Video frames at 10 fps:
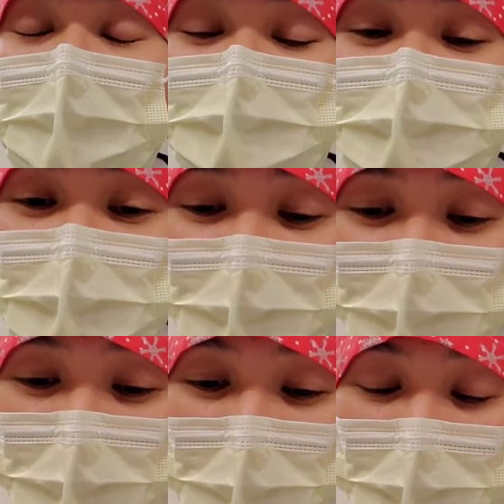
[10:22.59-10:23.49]

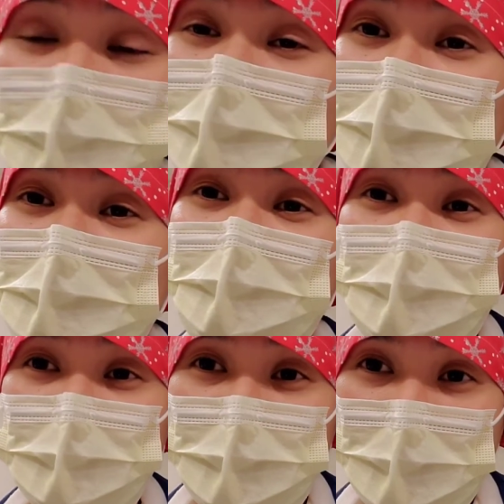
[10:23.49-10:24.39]
So I will make
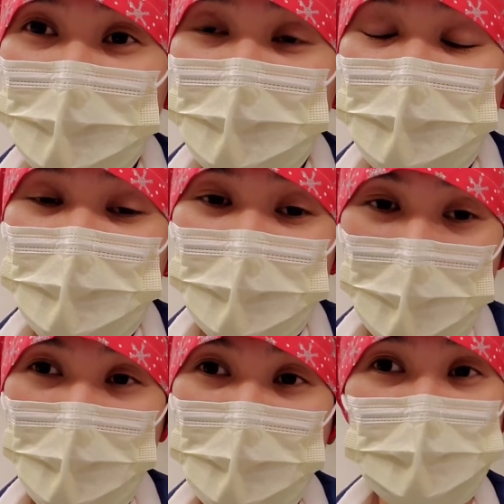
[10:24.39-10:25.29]
another video on
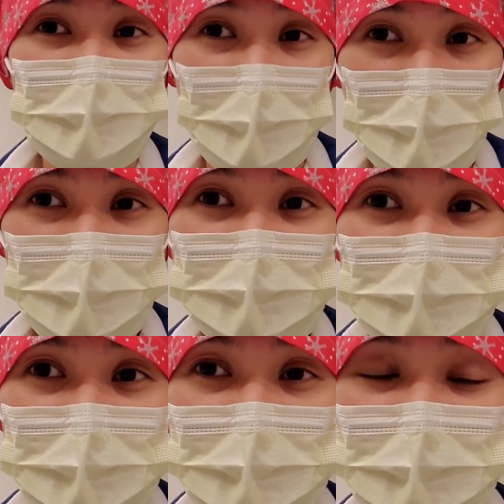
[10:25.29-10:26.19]
how I prepare
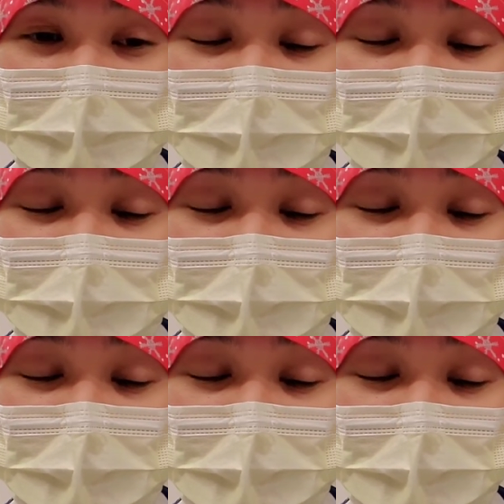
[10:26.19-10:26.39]
myself